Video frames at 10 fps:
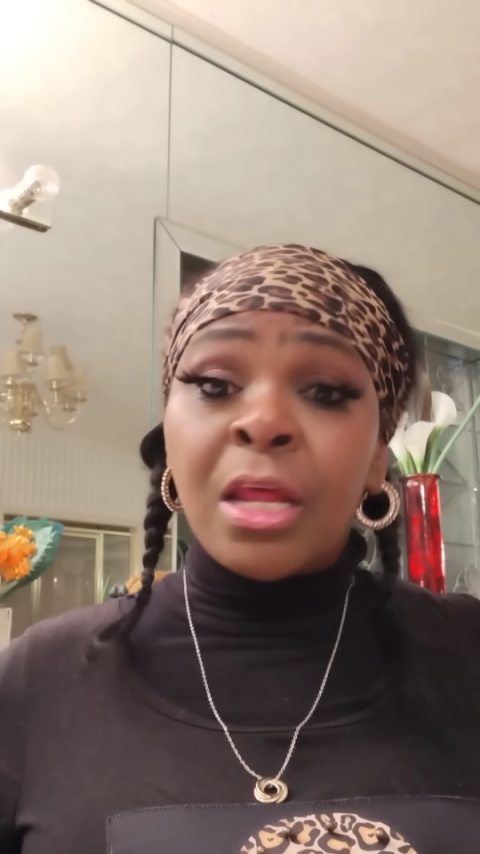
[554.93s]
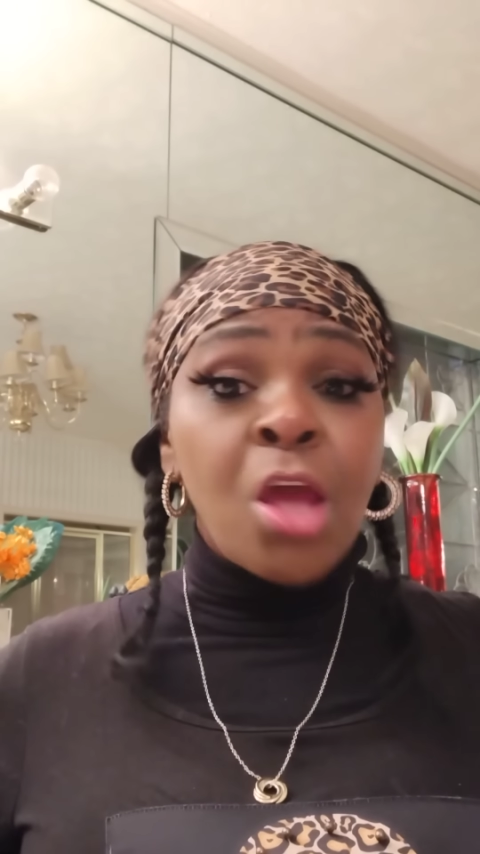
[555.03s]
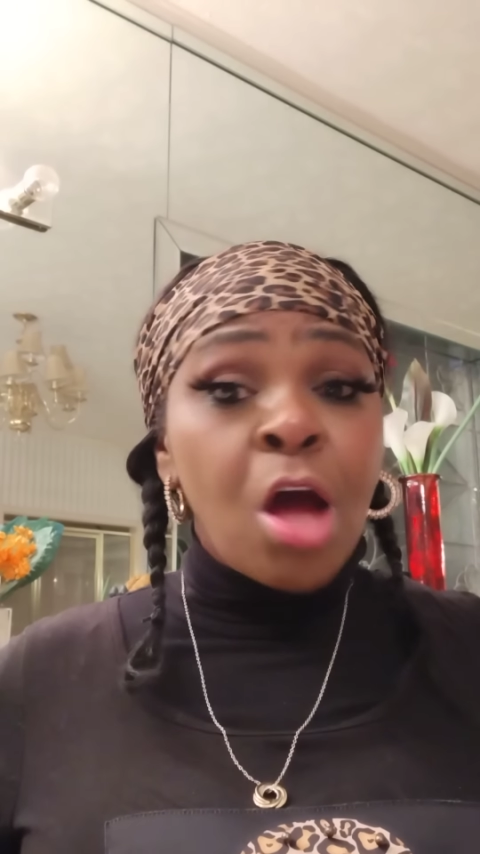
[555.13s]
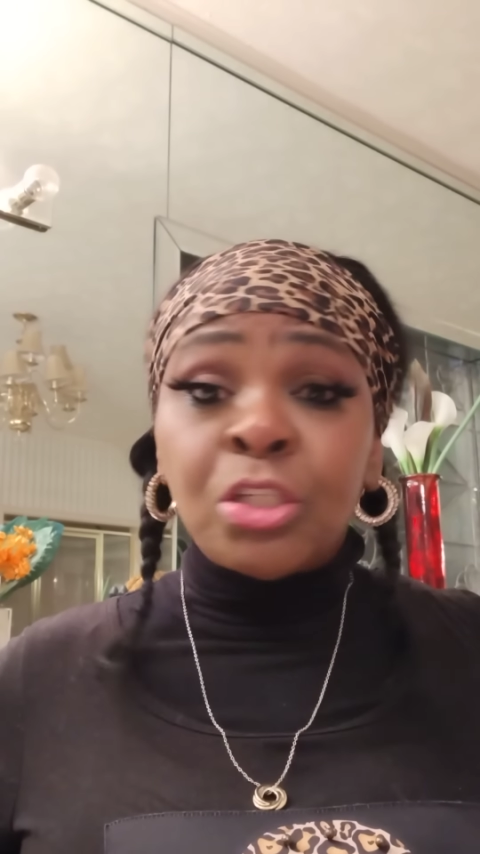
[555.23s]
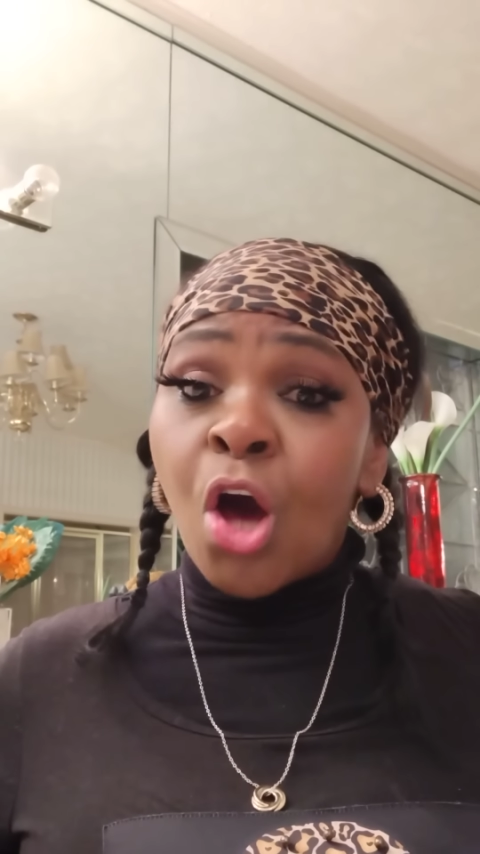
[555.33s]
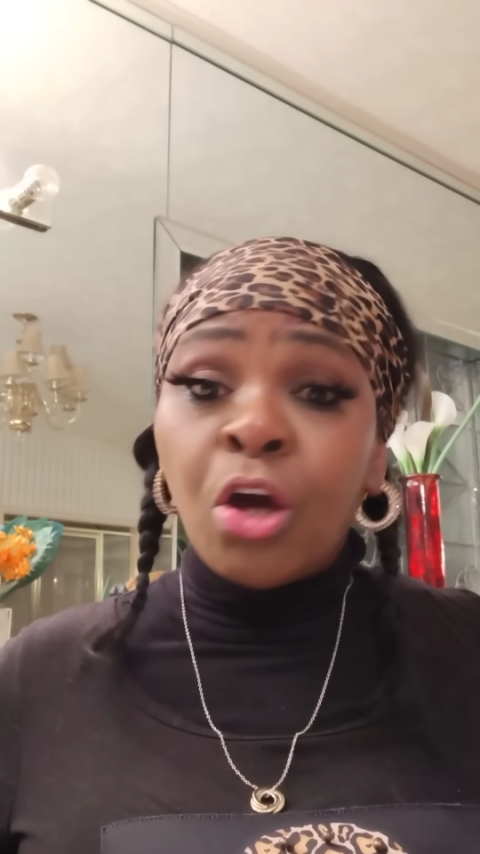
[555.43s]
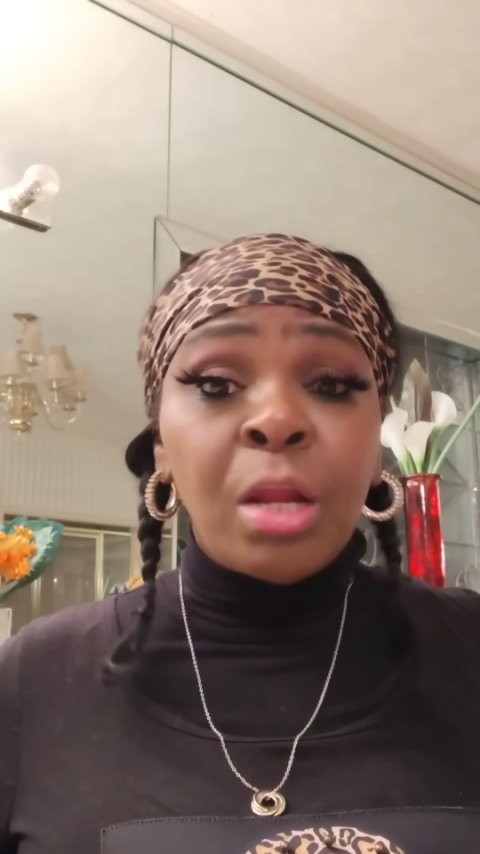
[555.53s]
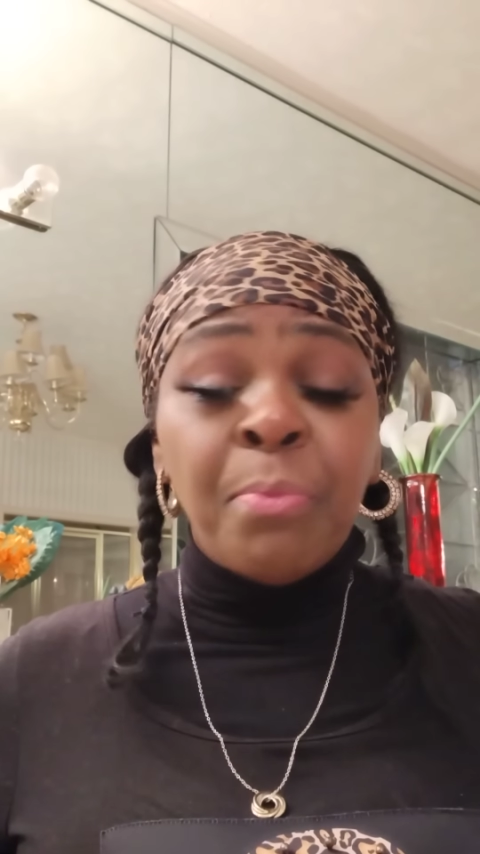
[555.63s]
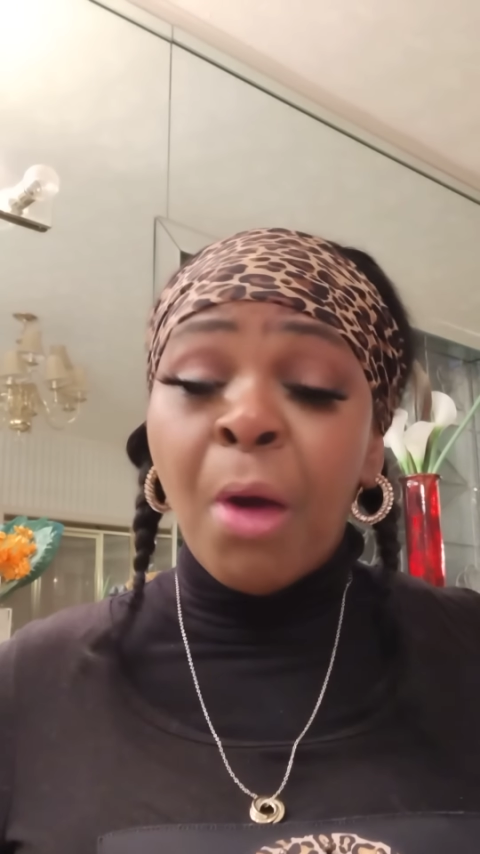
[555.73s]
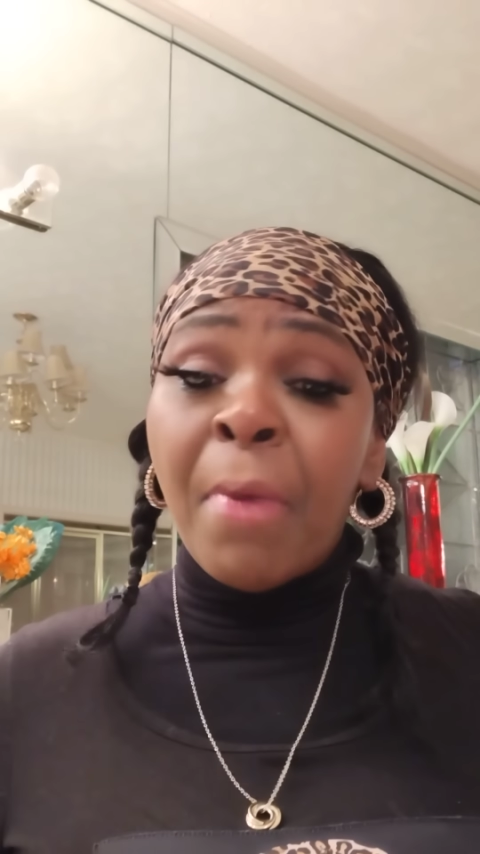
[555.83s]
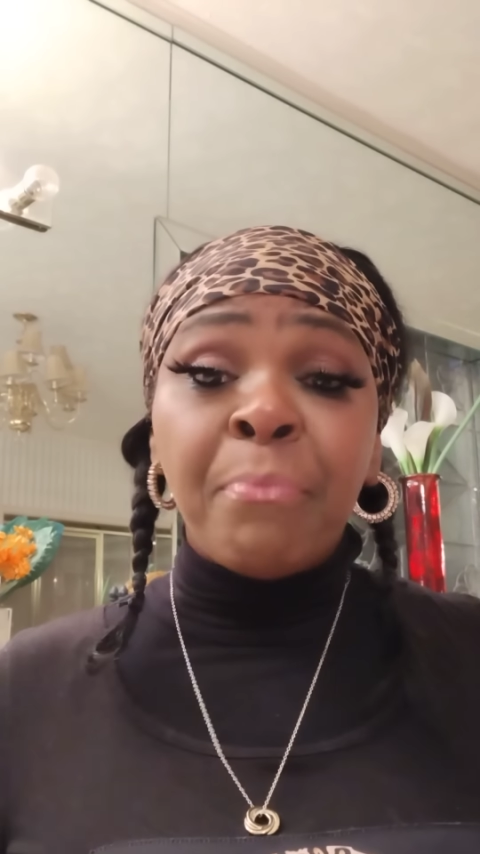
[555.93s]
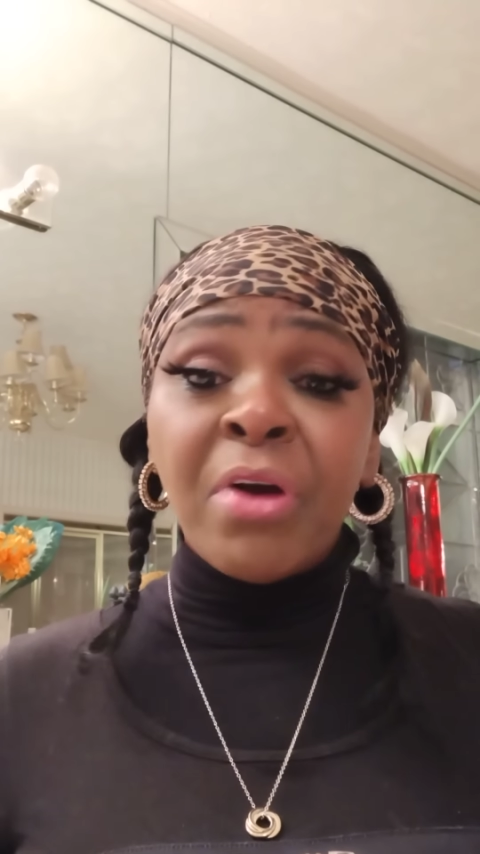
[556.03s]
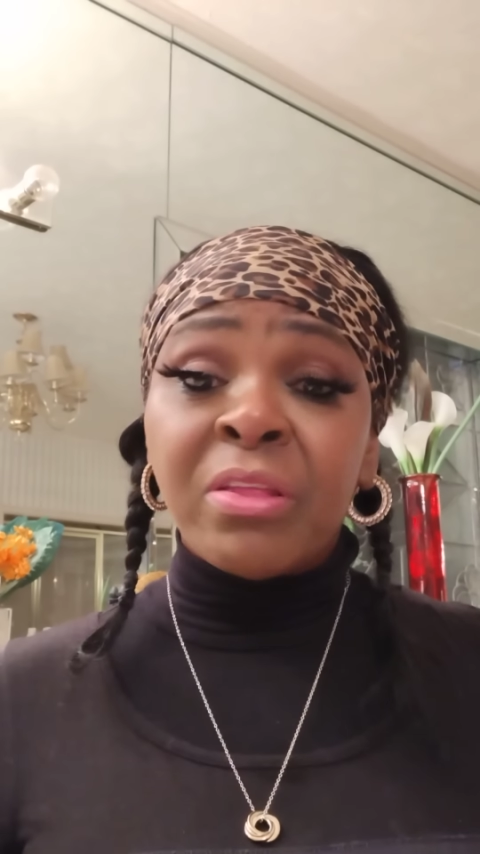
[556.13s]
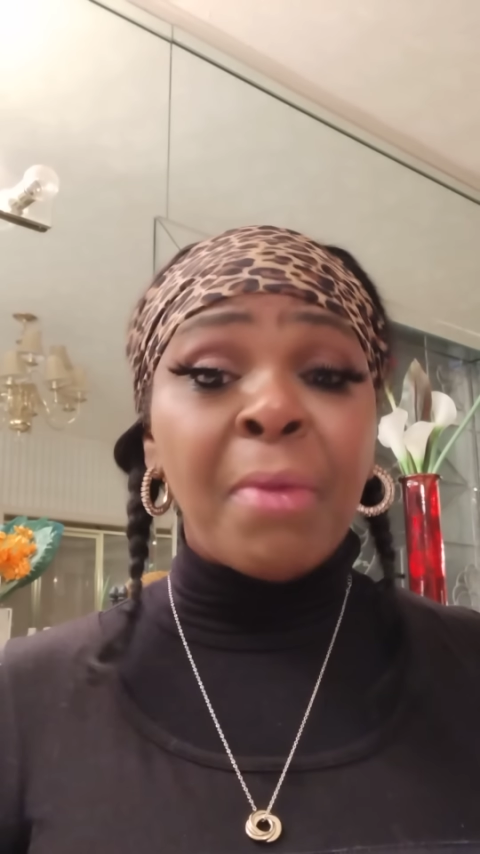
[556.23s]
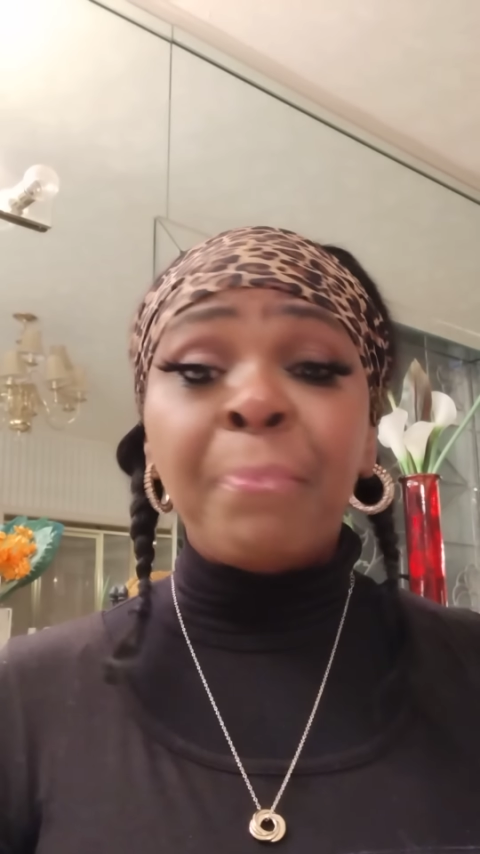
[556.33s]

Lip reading: of y'all talking about my brother.